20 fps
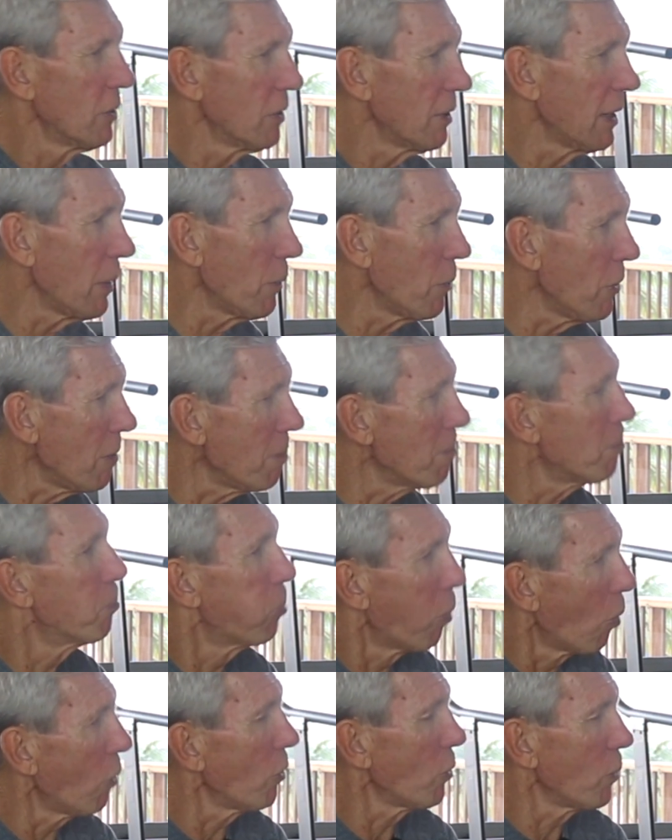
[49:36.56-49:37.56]
they weren't
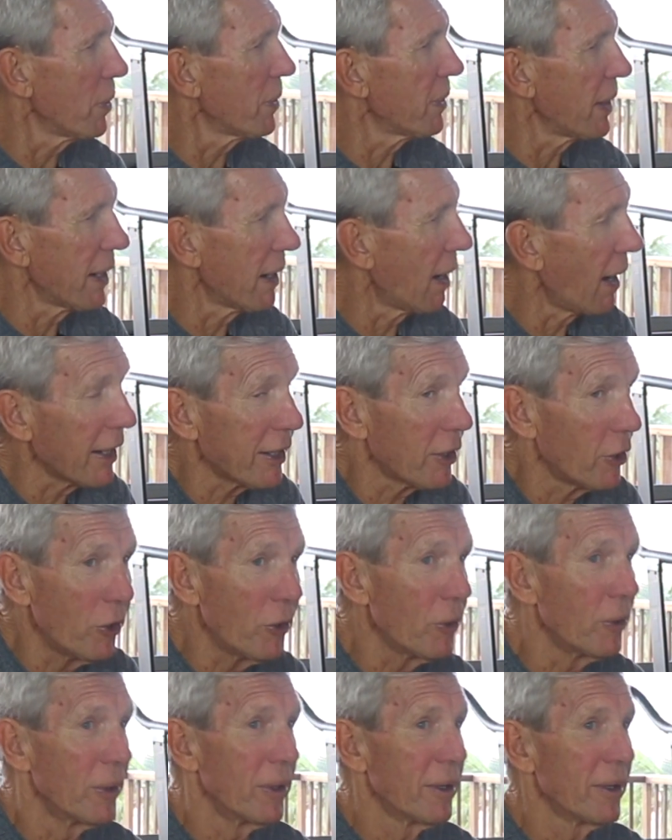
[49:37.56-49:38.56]
born with that
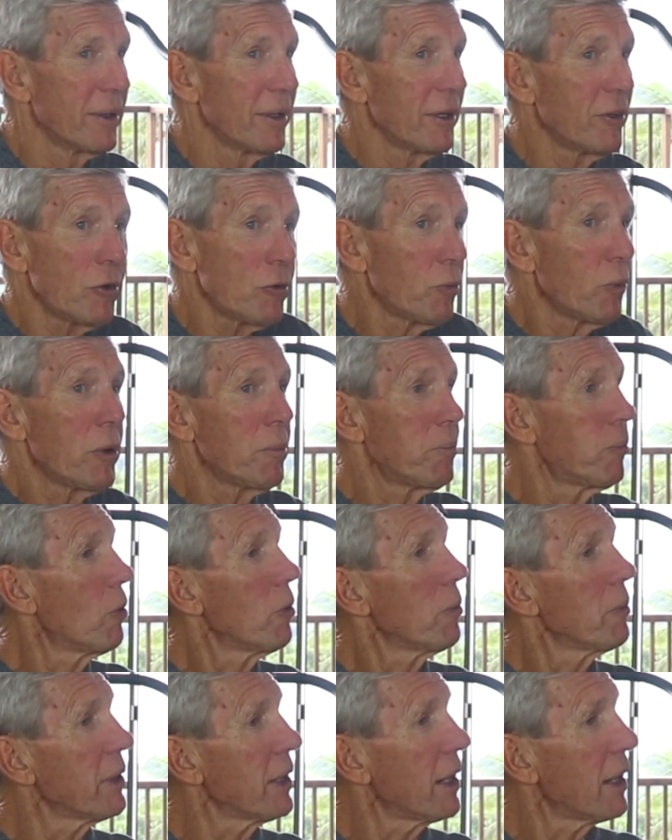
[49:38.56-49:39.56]
IQ. They just weren't
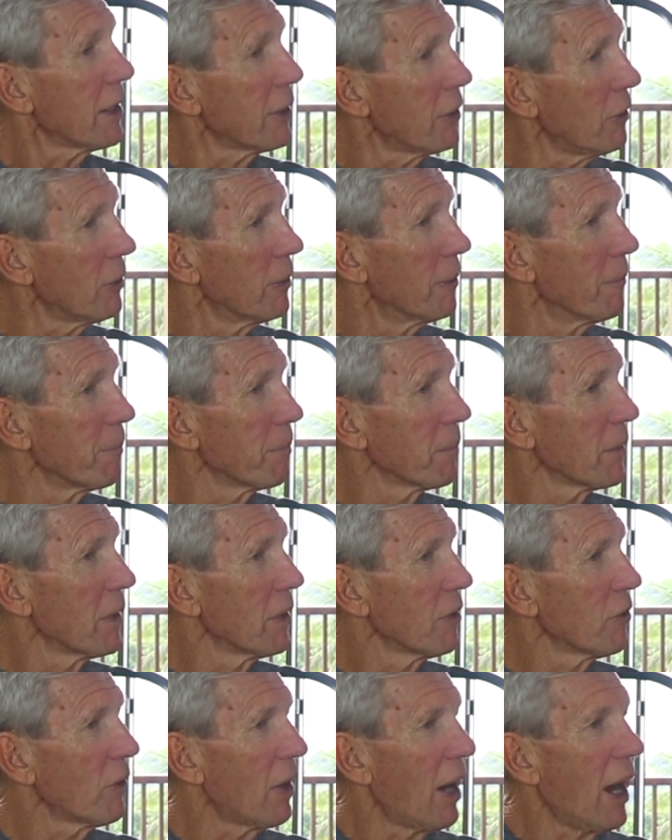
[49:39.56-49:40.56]
born with that IQ.
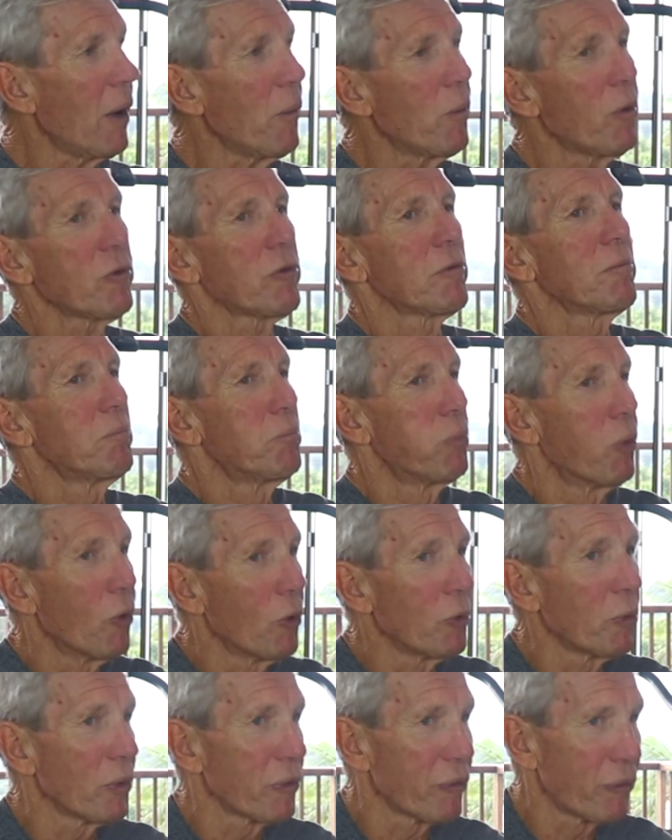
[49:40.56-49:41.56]
So I wasn't
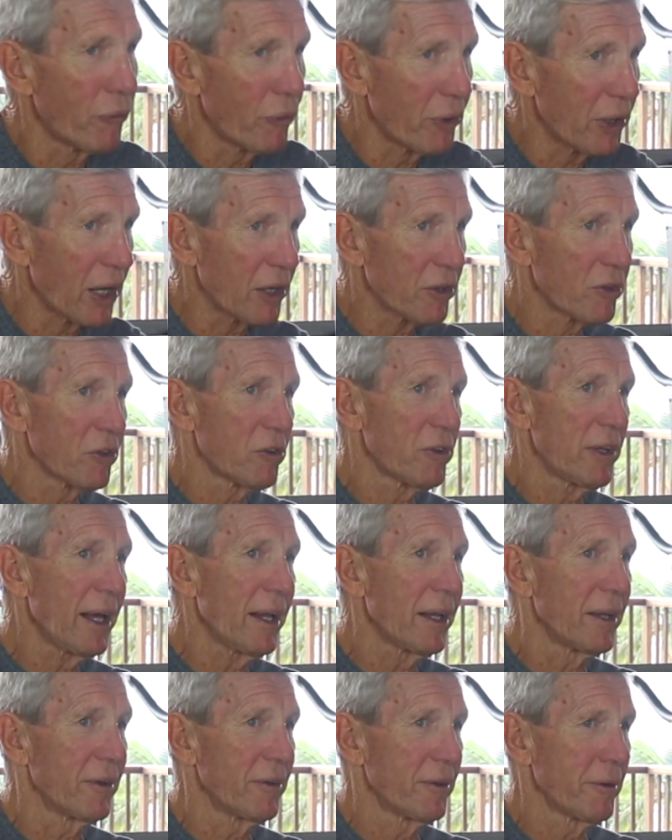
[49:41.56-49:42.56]
born with Fordyce's
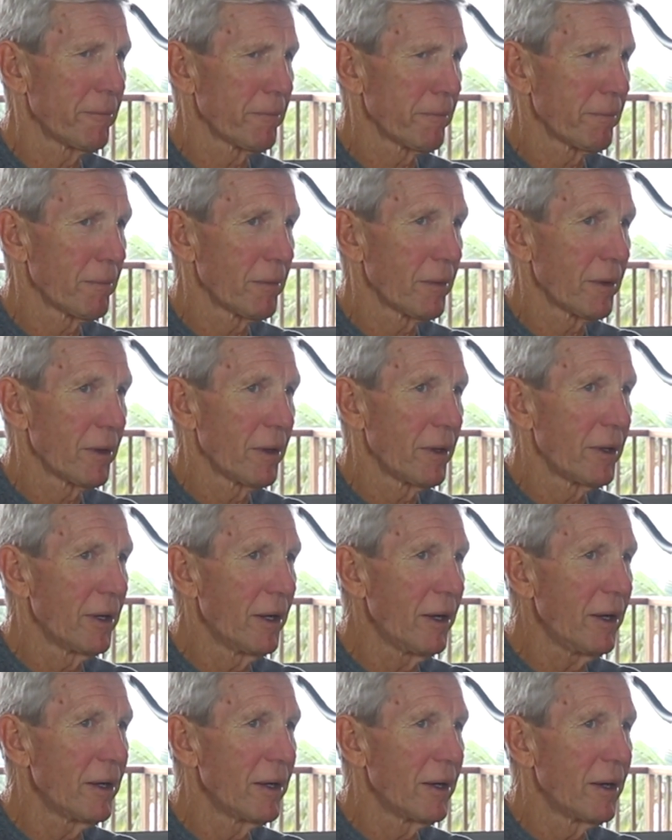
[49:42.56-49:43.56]
talent.
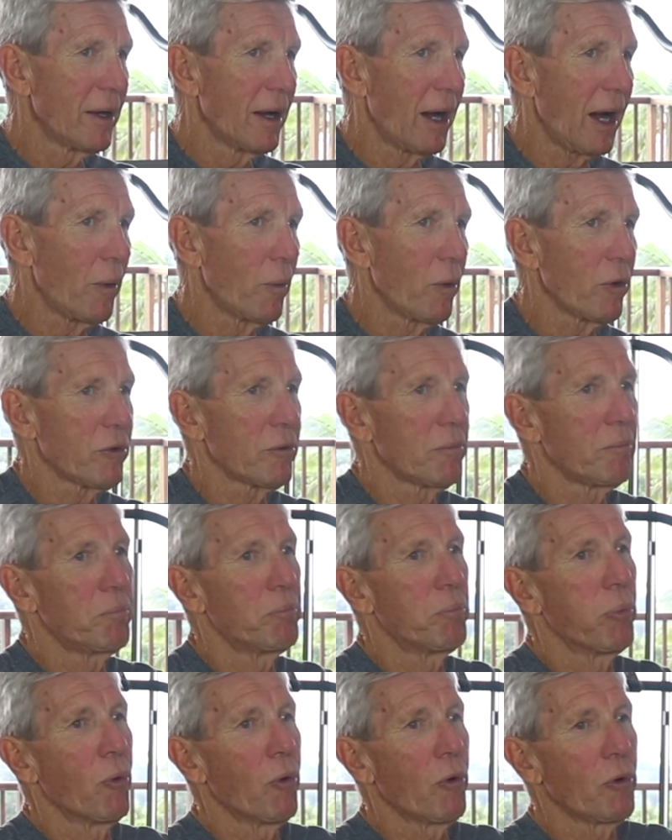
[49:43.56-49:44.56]
I
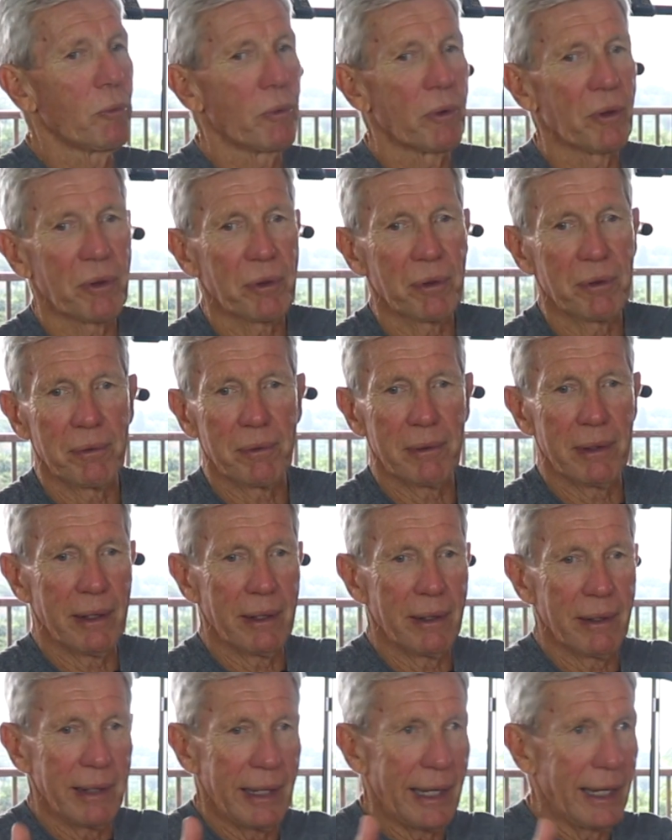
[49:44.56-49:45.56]
wasn't born with
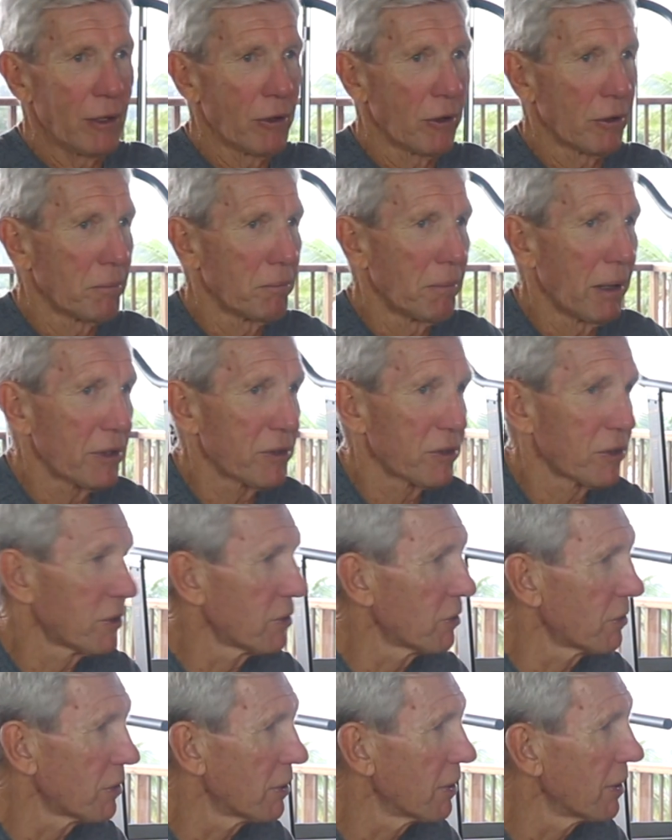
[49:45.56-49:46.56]
Elon
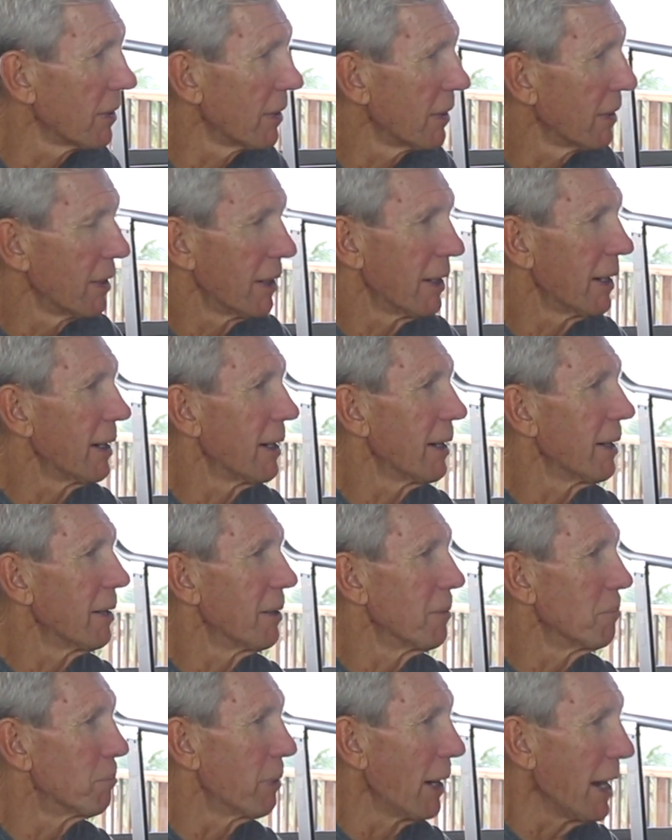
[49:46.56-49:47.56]
Musk's
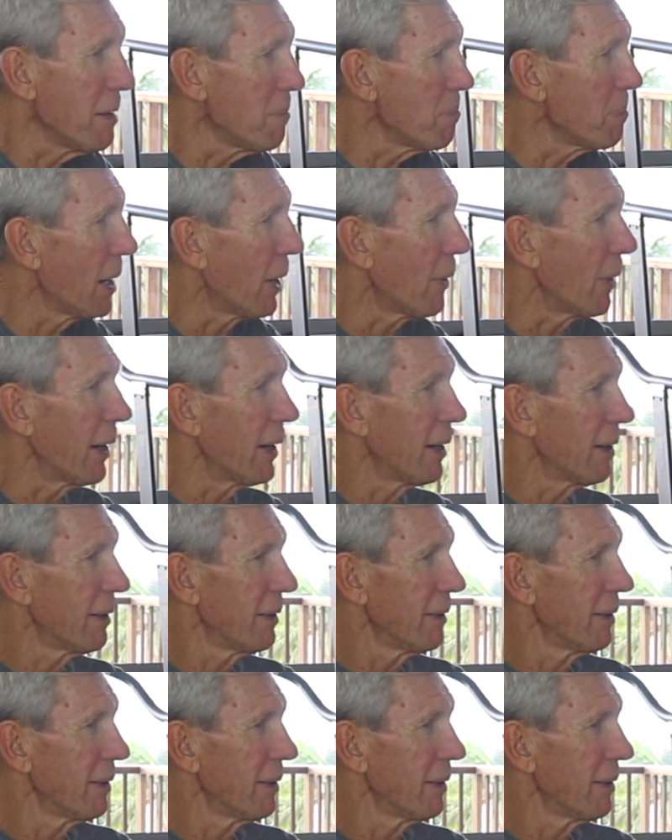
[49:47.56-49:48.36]
brain power,